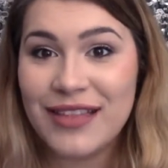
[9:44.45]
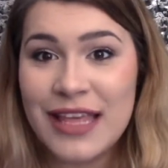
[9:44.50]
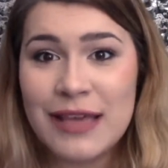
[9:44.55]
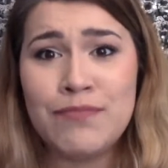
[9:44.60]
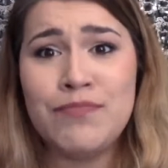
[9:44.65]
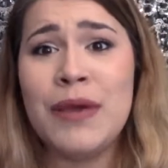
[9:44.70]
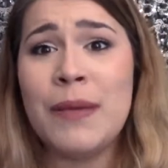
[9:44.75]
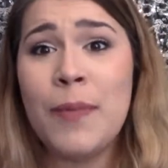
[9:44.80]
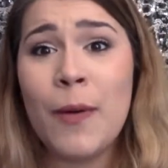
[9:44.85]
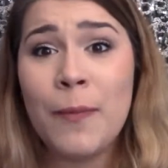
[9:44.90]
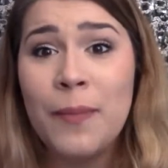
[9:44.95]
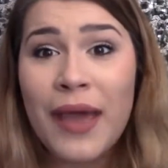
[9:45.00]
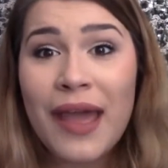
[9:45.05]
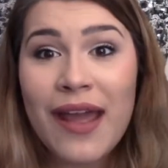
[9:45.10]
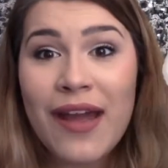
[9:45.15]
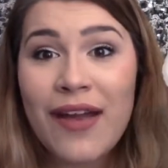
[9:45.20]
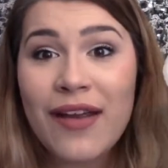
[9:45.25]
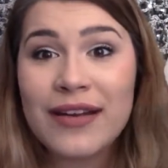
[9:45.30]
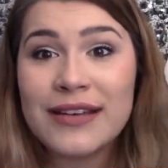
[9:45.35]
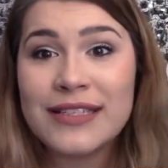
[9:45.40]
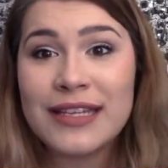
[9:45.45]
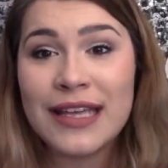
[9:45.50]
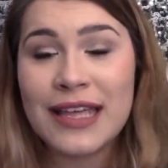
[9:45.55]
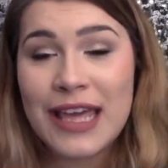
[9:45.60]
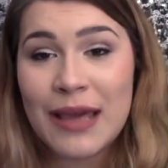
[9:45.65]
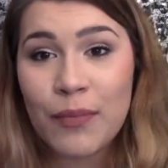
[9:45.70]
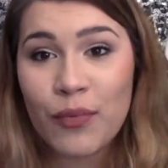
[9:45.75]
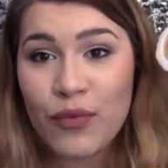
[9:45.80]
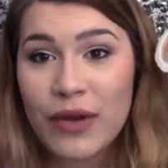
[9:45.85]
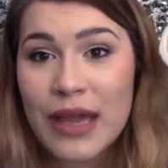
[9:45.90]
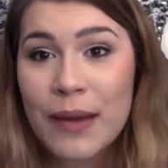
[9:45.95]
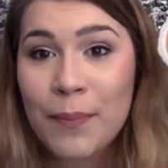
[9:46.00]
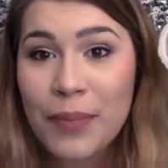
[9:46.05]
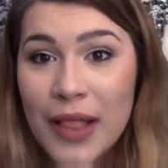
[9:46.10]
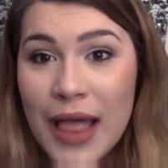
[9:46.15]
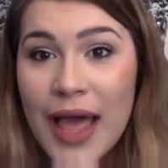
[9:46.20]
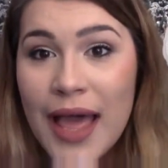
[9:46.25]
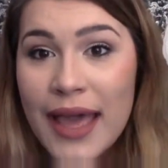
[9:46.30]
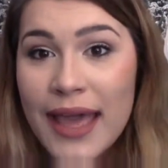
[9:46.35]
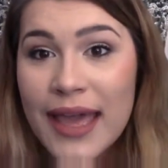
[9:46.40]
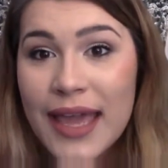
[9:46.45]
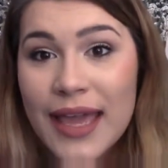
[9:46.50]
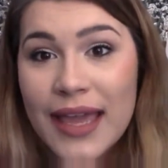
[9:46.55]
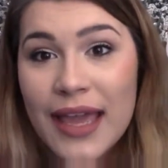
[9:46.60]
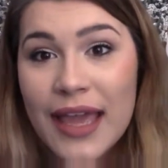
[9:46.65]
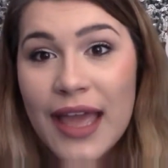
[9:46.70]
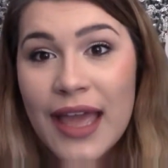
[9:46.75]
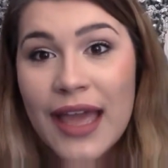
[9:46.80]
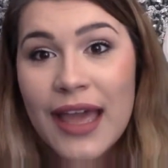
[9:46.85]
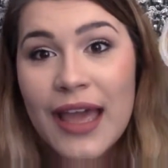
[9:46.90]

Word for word: Like, be prepared to keep reapplying